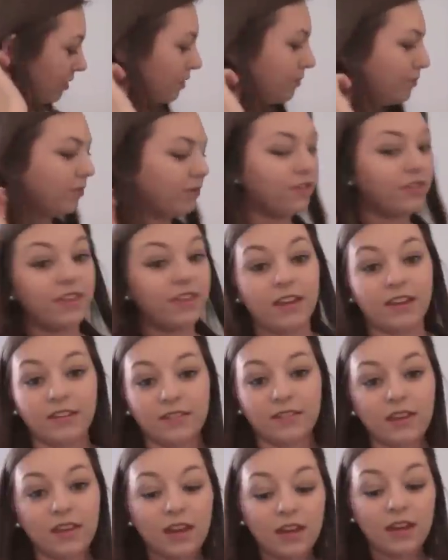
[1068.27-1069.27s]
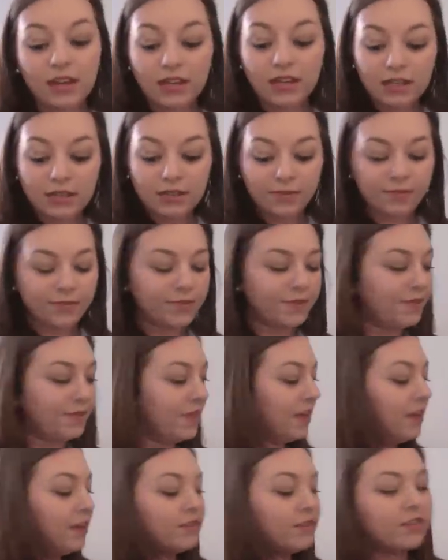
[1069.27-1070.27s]
two more things.
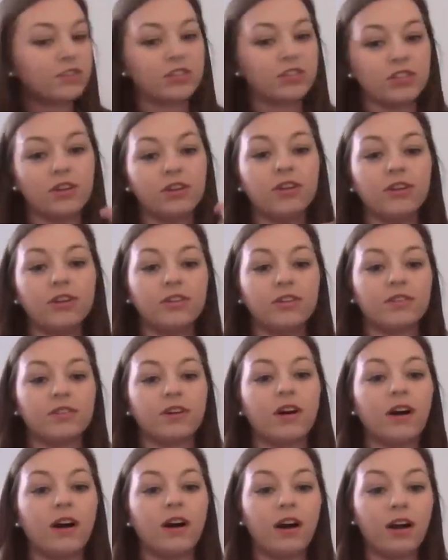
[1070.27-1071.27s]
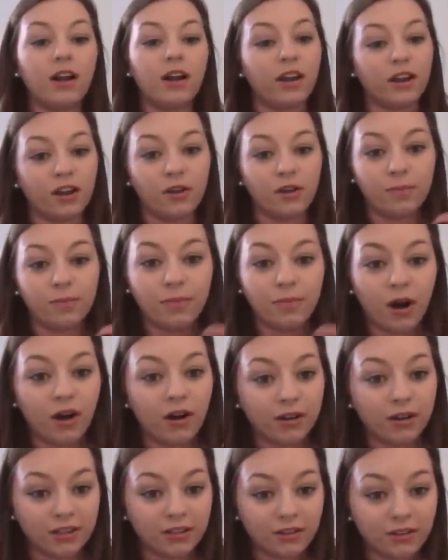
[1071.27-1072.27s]
These shoes are like the
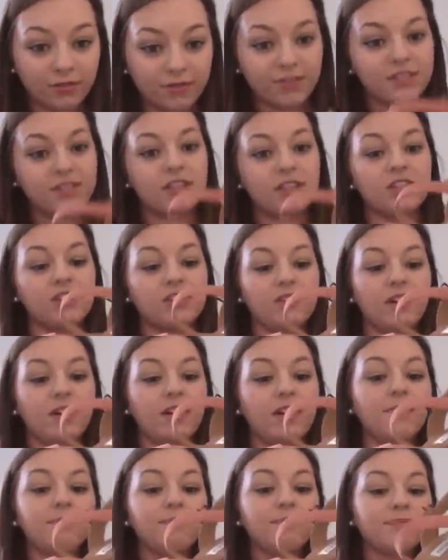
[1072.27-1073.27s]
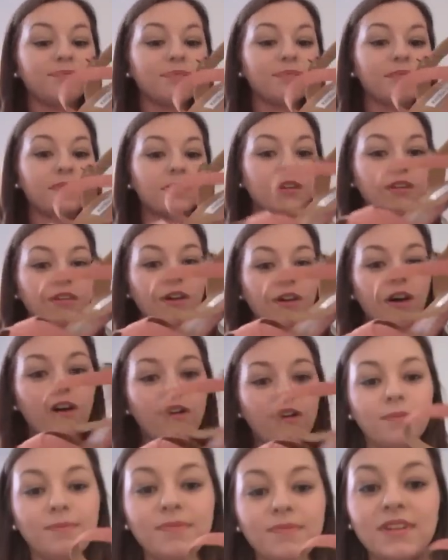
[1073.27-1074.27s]
bargain of the century.
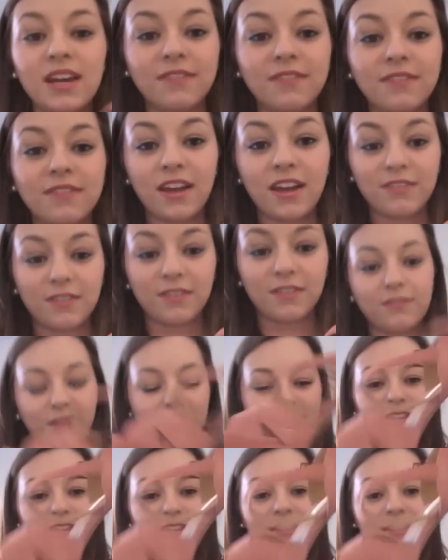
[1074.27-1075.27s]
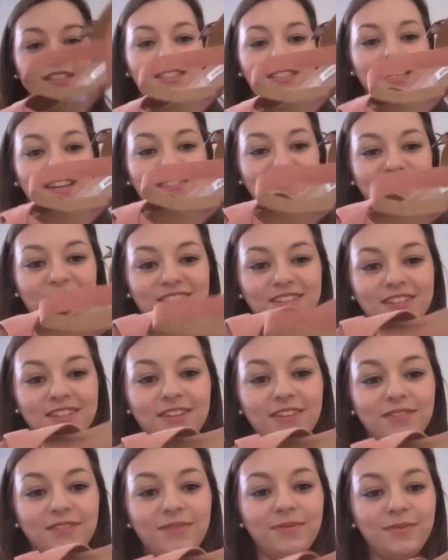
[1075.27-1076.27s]
I've never ever, like, these are Steve
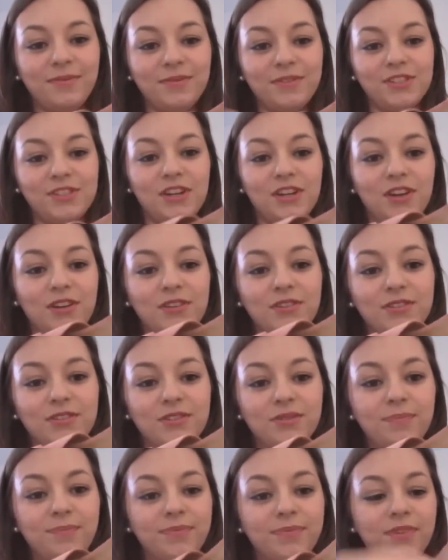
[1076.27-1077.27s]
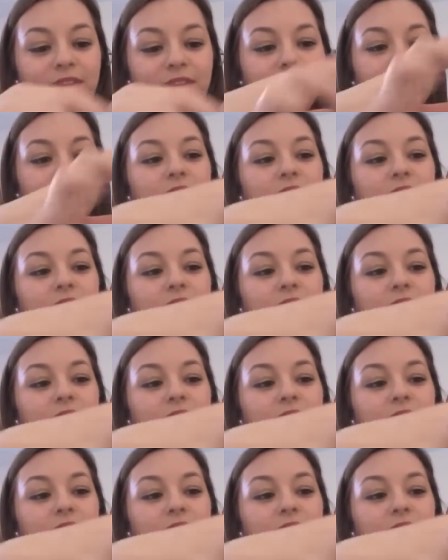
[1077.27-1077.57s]
Madden shoes in a